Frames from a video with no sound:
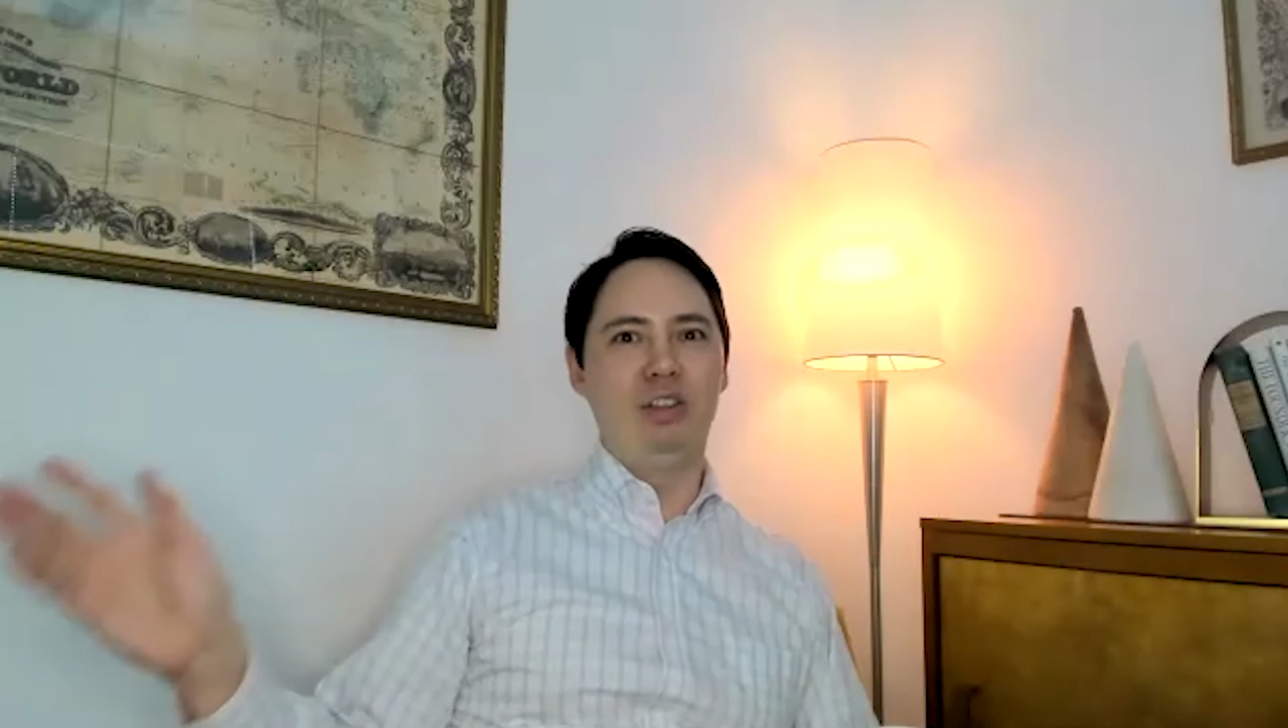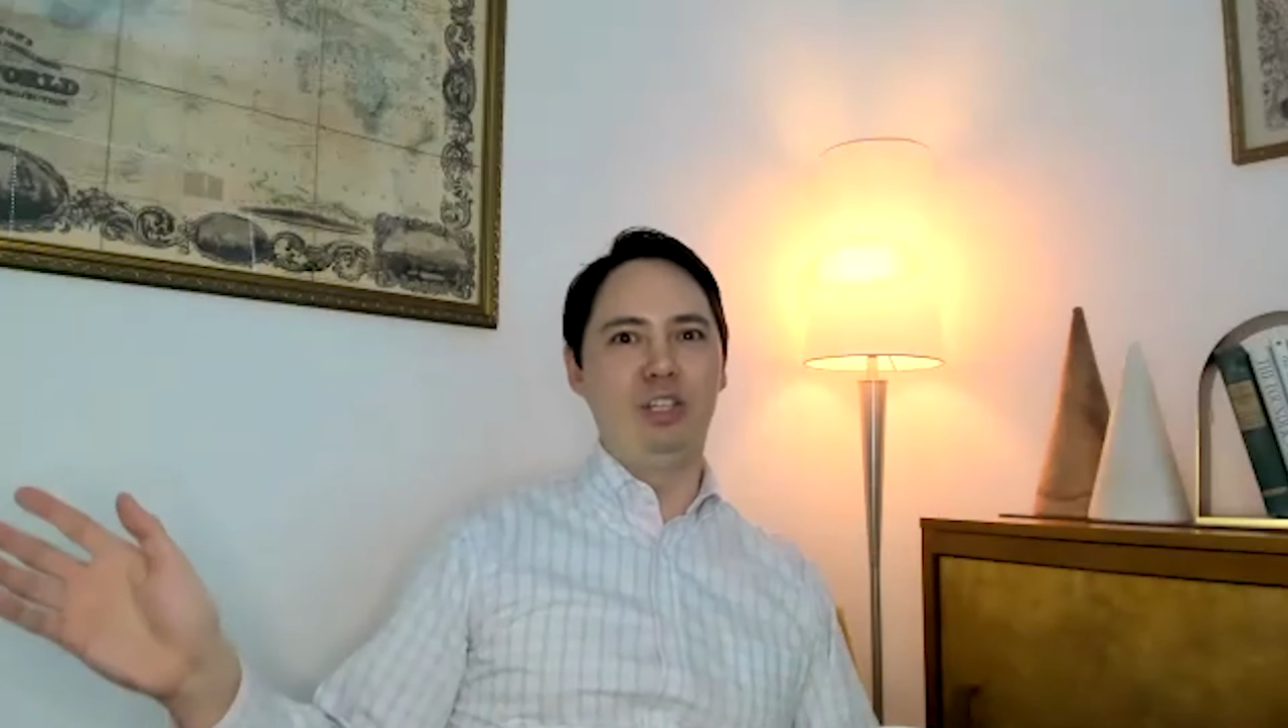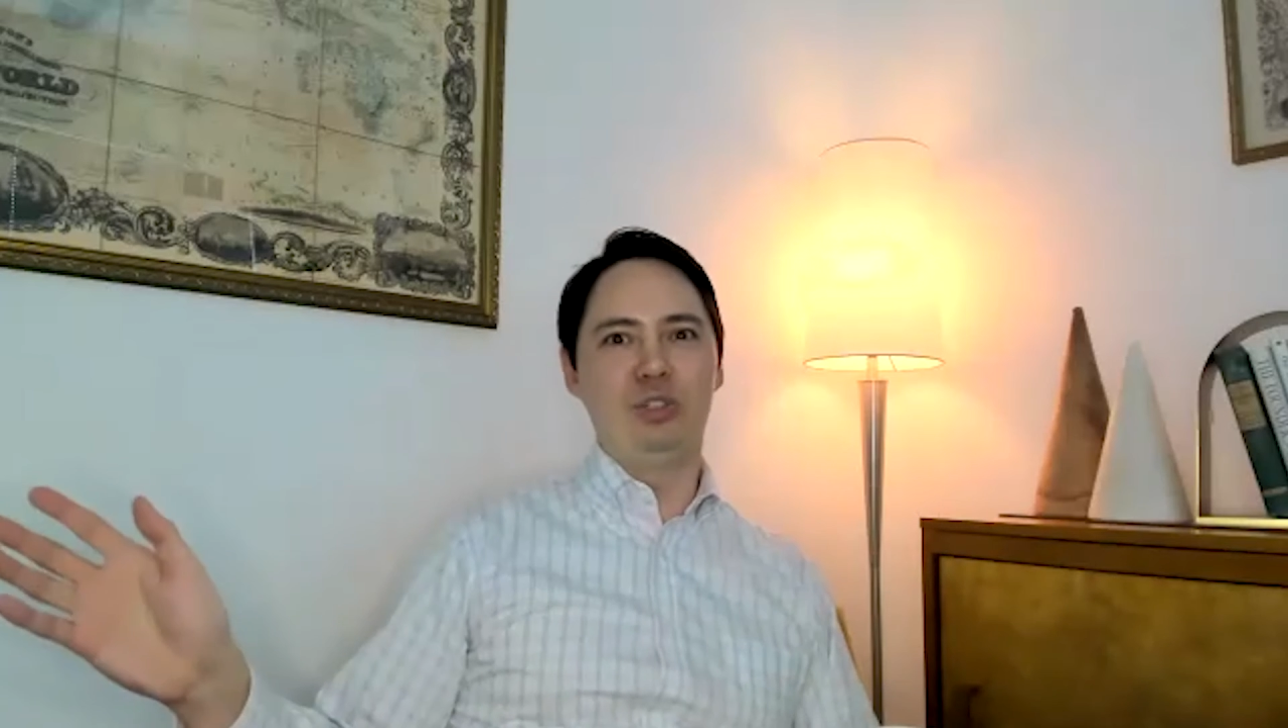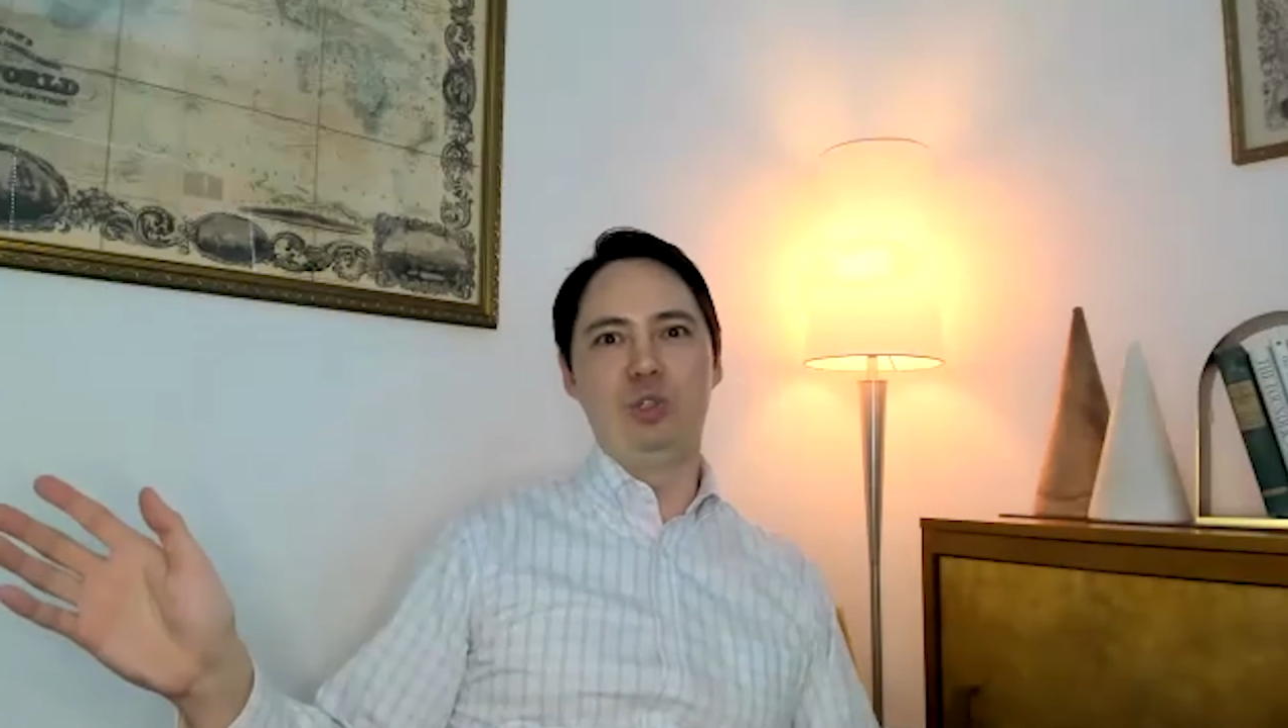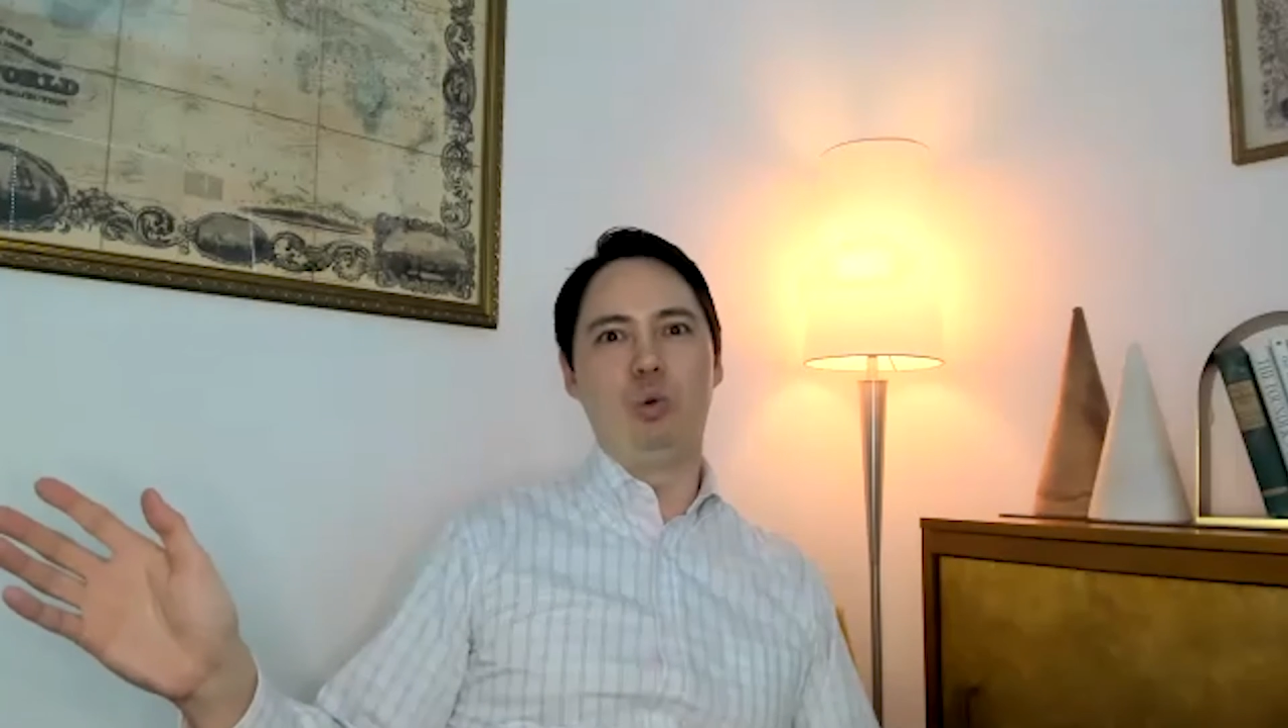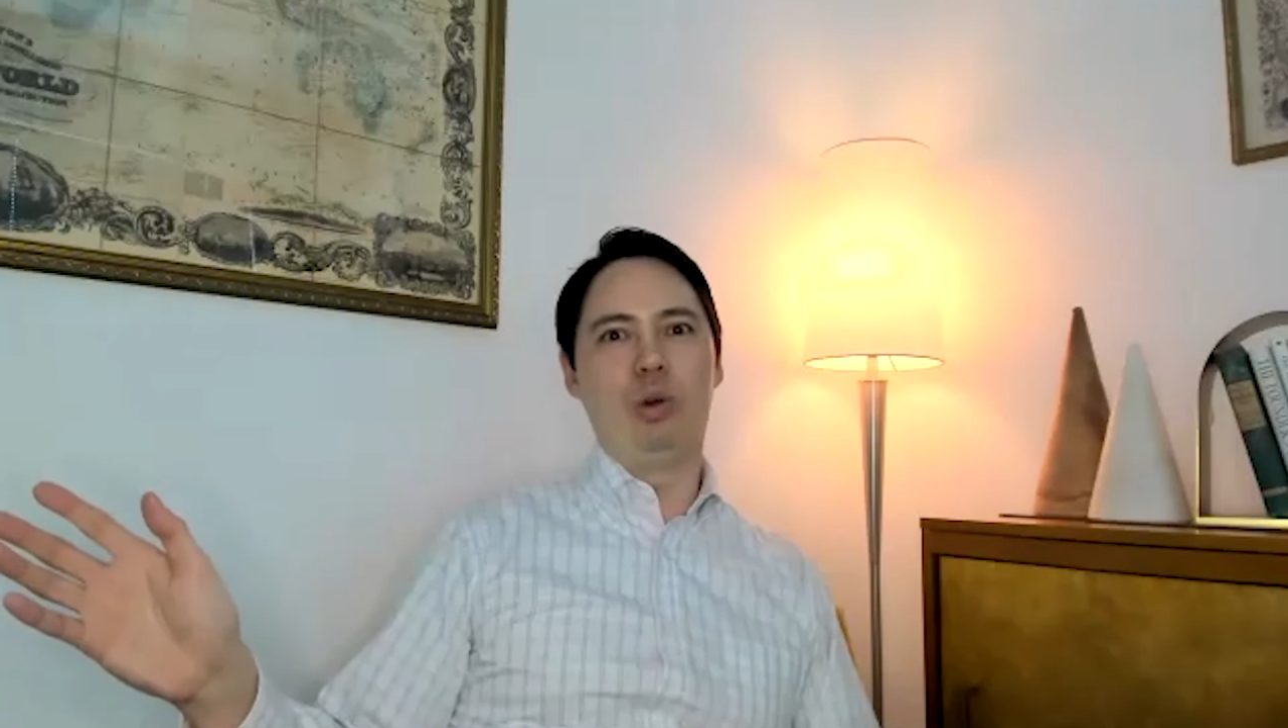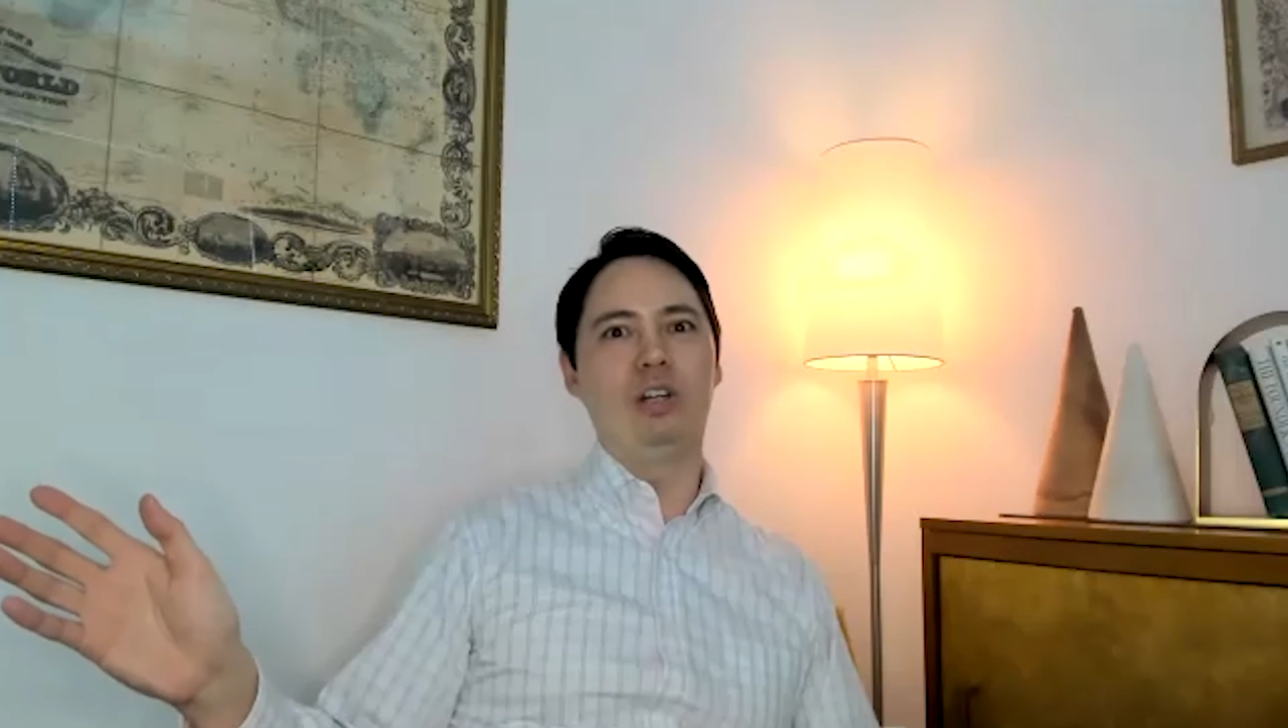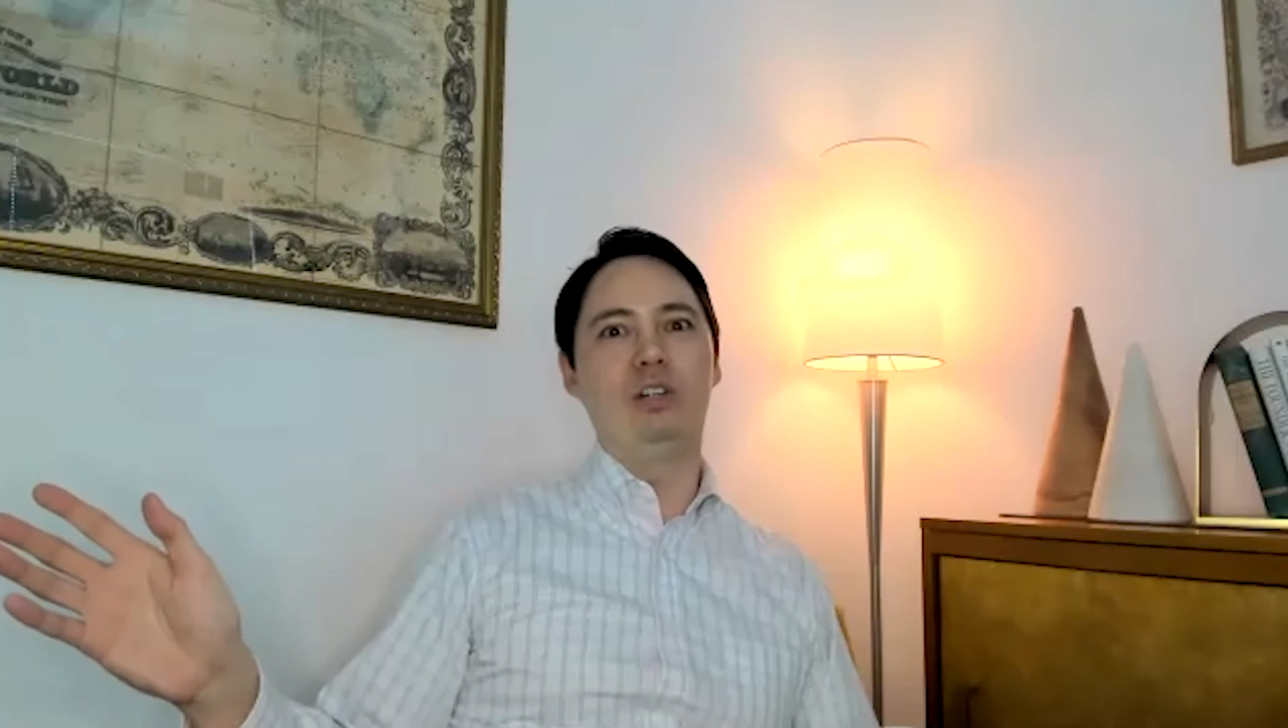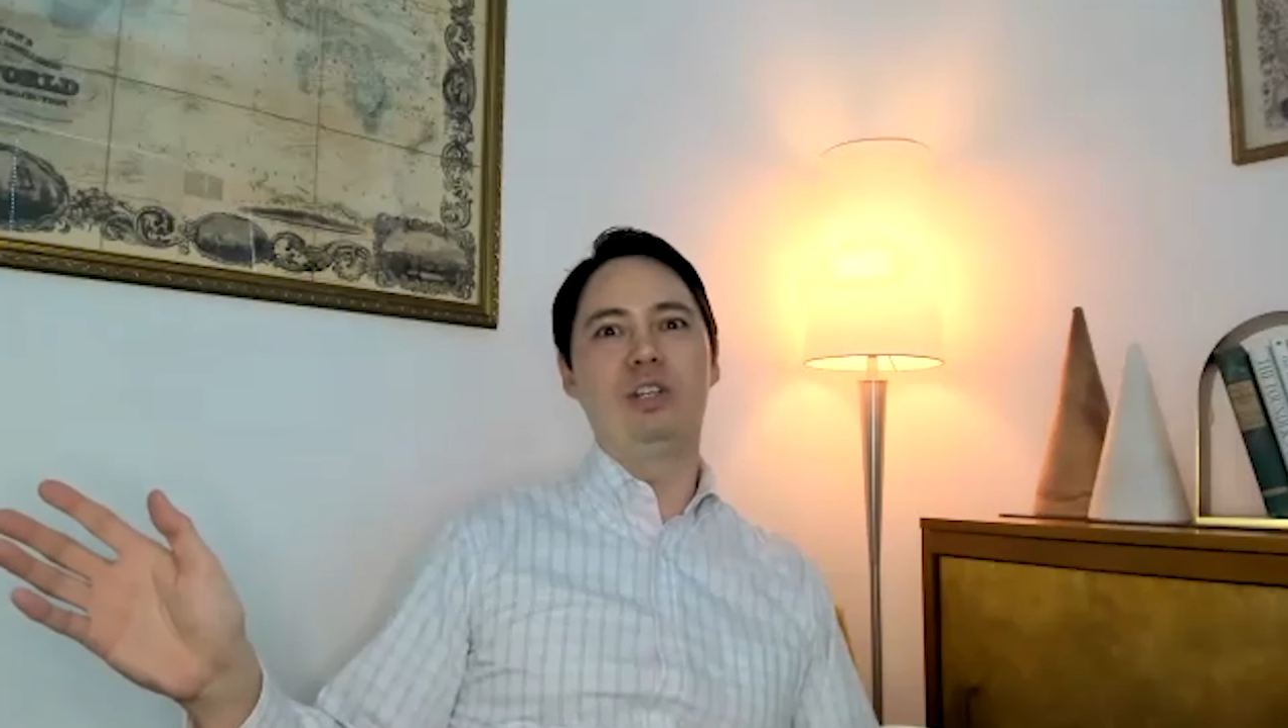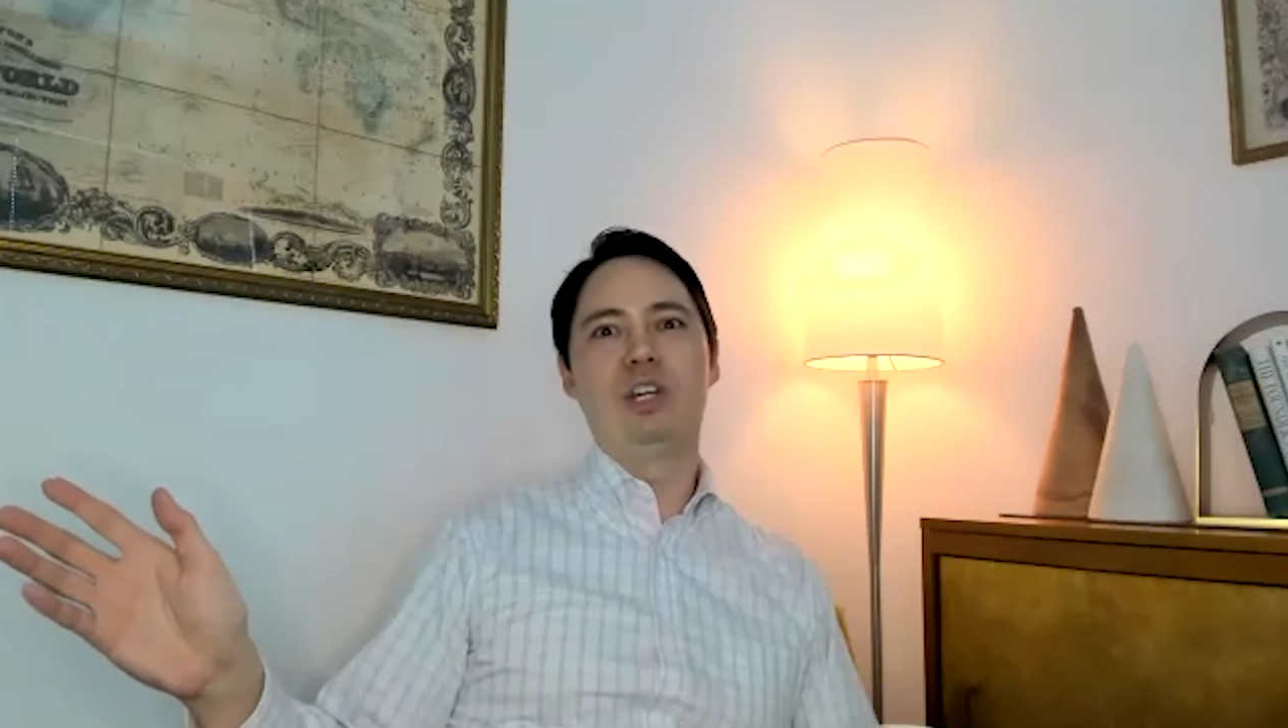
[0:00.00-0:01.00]
this new
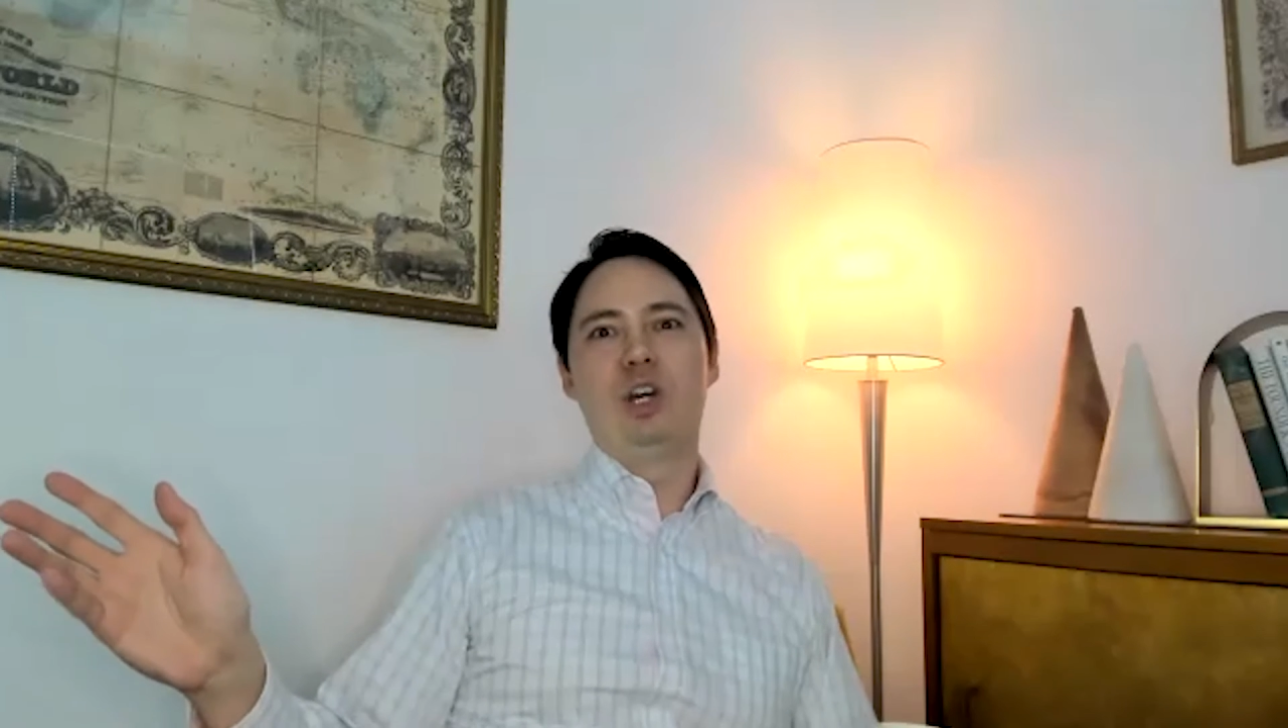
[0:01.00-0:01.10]
world,